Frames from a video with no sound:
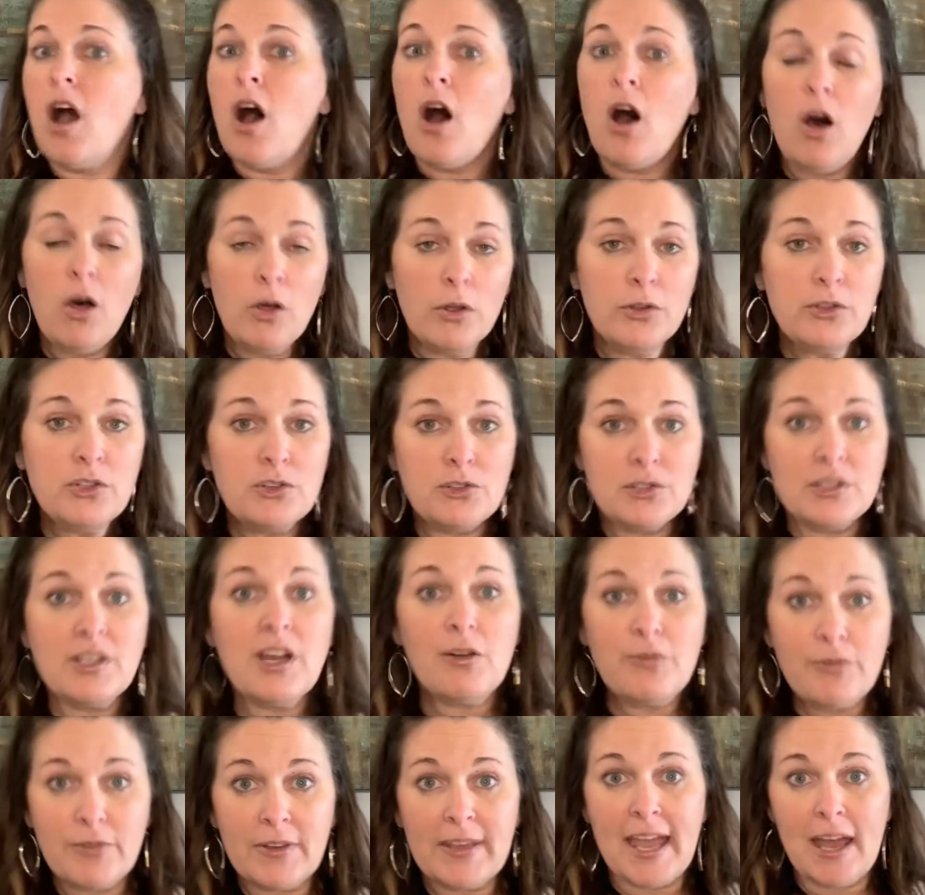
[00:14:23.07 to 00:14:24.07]
Hold
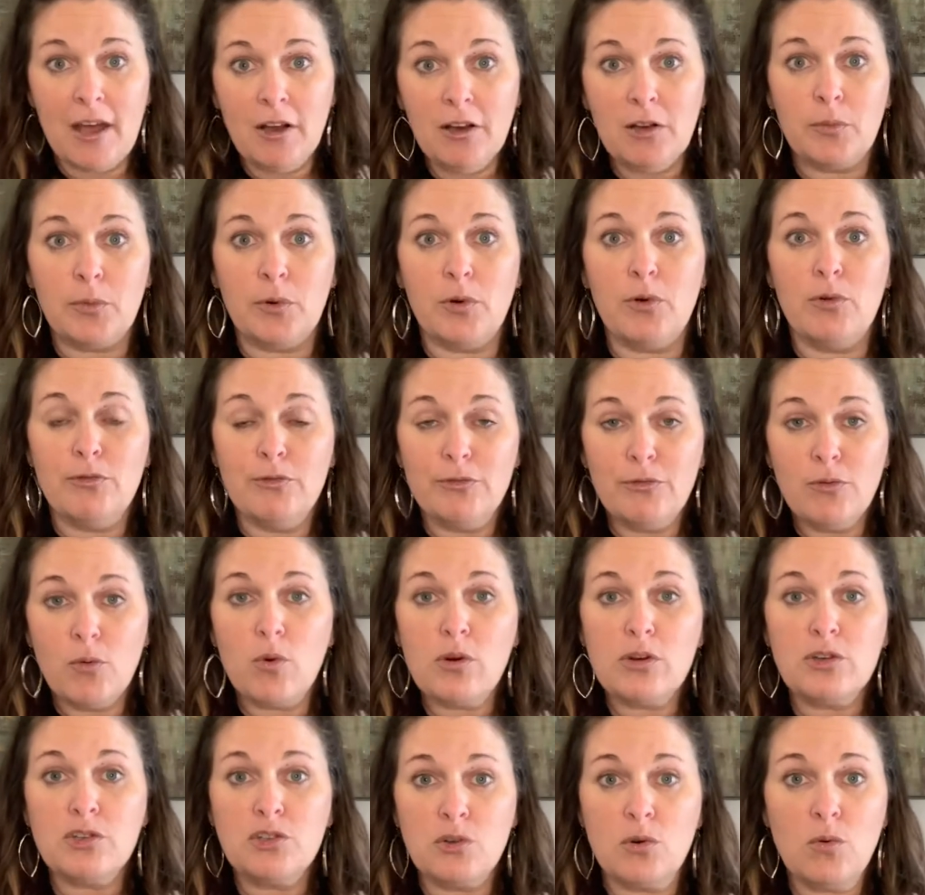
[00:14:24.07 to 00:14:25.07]
yourself accountable,
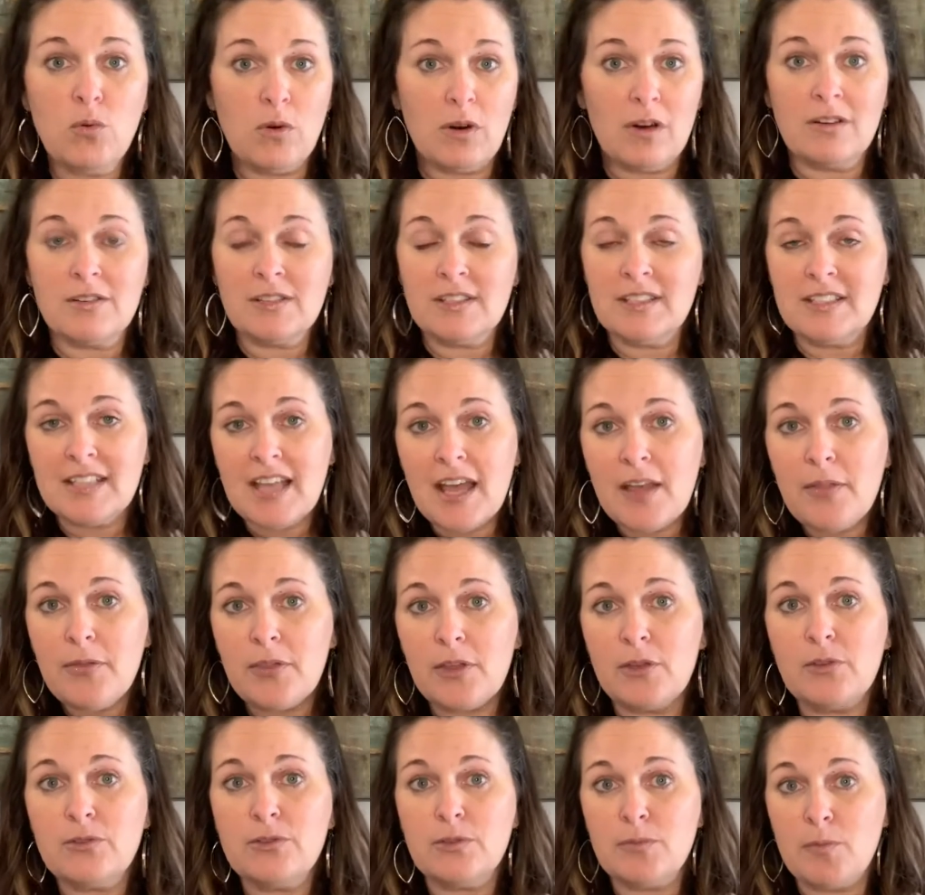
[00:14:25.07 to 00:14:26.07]
for sure. Set
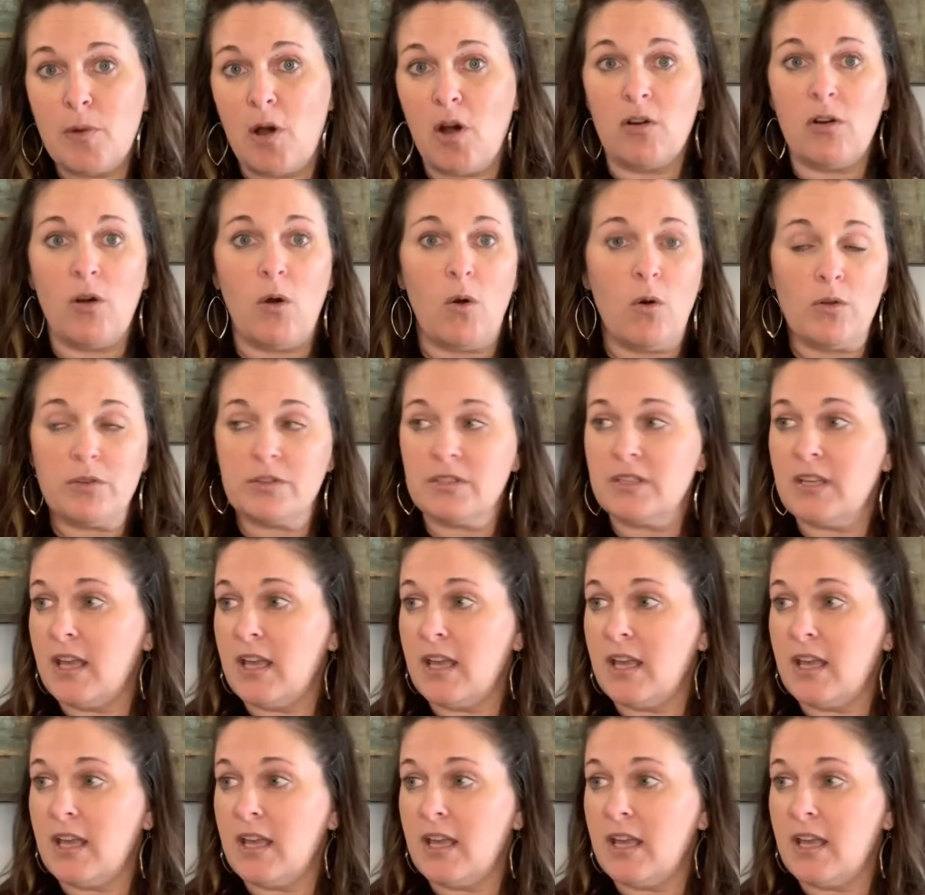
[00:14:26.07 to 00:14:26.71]
those small goals.